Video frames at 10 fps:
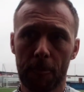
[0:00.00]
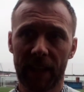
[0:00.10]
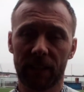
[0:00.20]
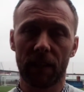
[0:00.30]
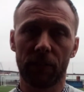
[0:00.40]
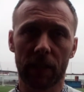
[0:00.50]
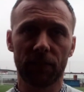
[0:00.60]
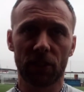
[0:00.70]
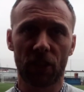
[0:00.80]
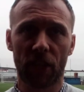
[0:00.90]
it definitely
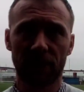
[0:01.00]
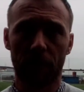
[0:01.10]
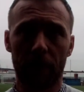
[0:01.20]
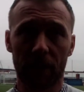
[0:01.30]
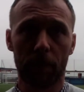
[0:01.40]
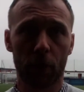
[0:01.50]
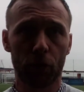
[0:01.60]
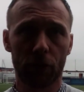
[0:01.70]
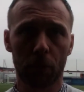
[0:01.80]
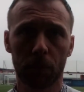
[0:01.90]
gives us a chance of picking up a good
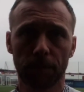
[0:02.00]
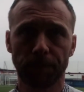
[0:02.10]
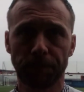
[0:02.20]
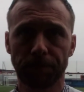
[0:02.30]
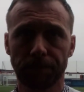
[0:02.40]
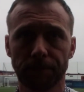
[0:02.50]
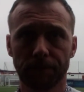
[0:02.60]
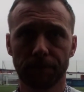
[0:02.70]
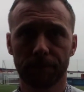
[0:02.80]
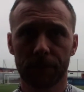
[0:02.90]
result. cheers
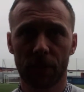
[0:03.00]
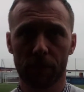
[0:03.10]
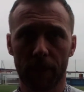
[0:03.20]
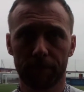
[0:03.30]
Colin. Cheers,